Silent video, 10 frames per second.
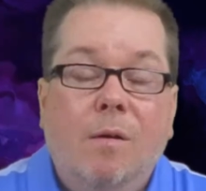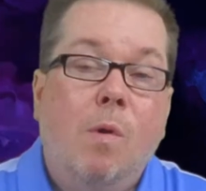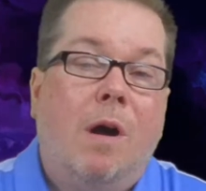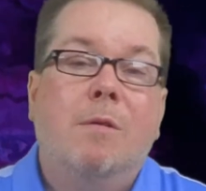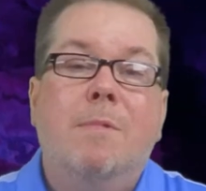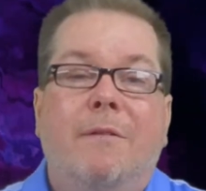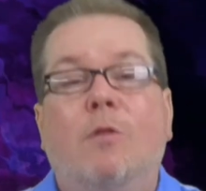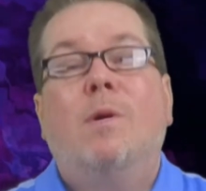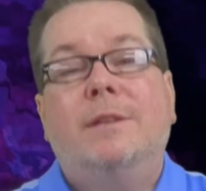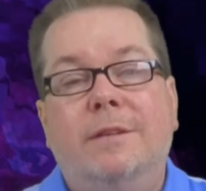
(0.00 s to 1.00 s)
Welcome,
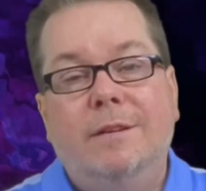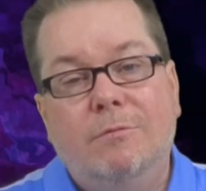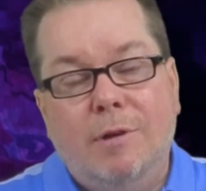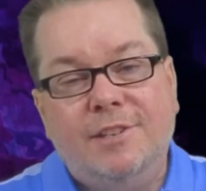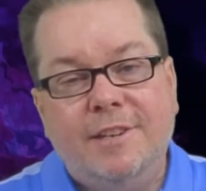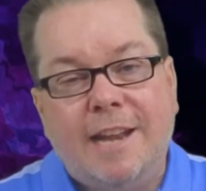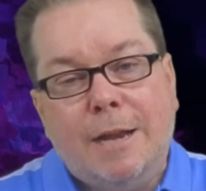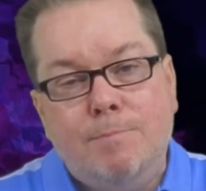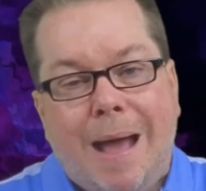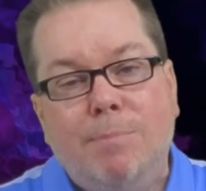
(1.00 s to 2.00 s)
everyone, to Wednesday
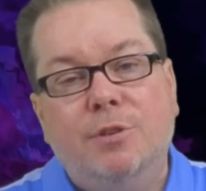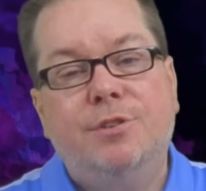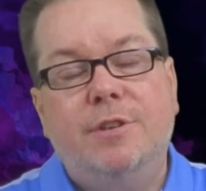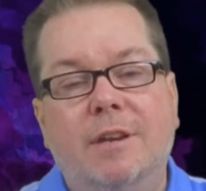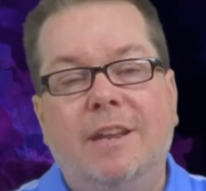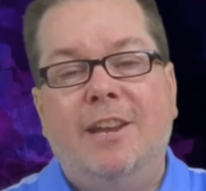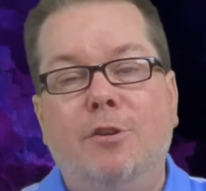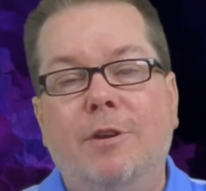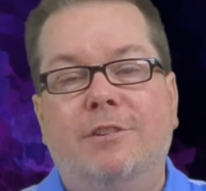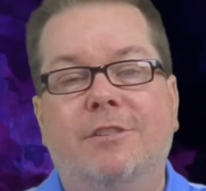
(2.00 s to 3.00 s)
night Bible study
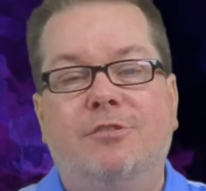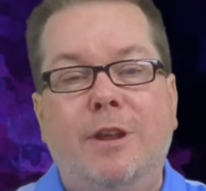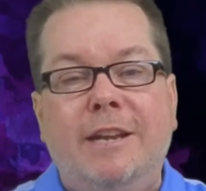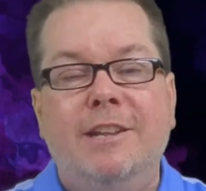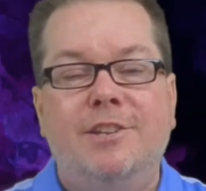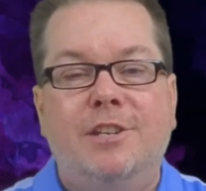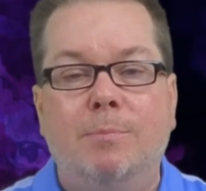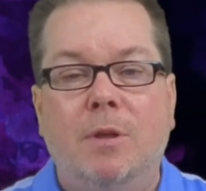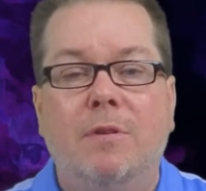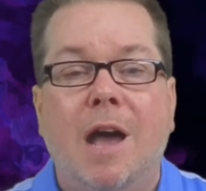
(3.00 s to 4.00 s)
here at Trinity
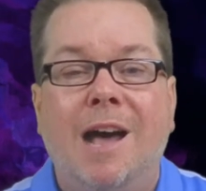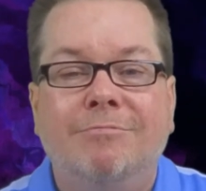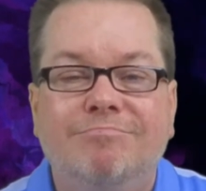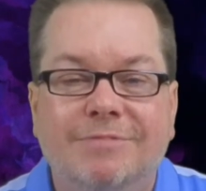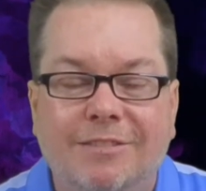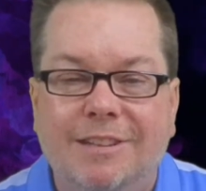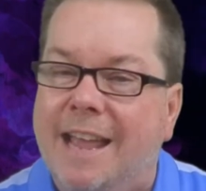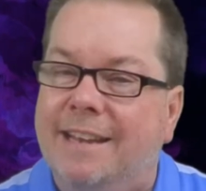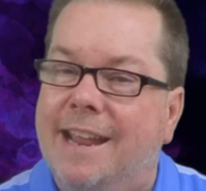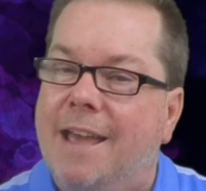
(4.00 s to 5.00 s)
Assembly of God. We're
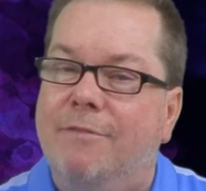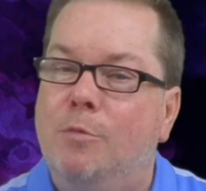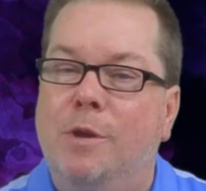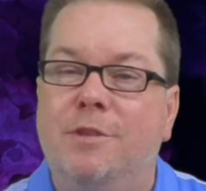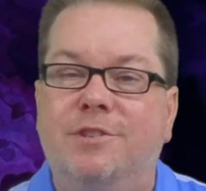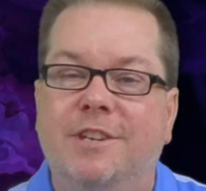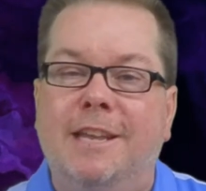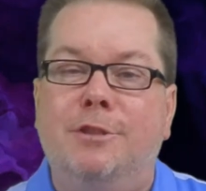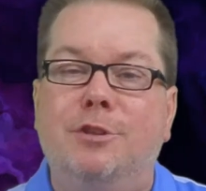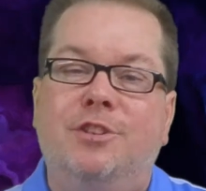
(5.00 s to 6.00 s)
glad to have you with us
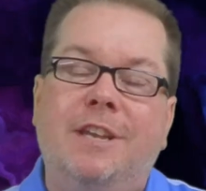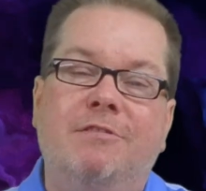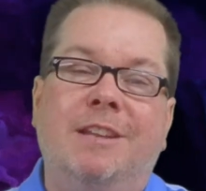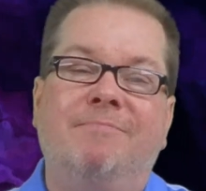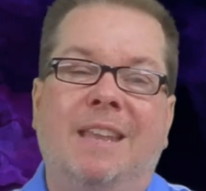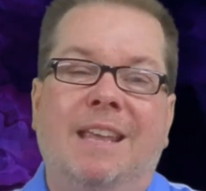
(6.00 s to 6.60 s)
again this evening.